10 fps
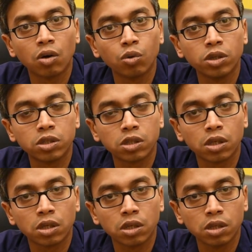which
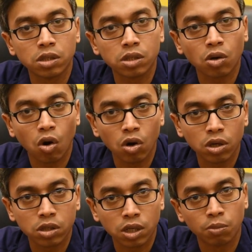is
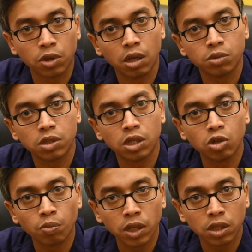called sometimes
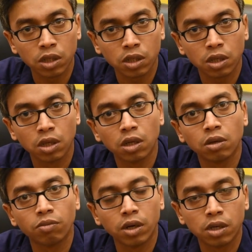idiopathic
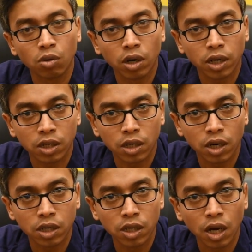ventricular
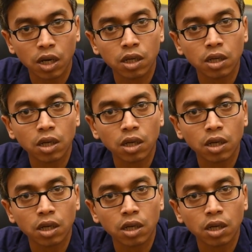tachycardia,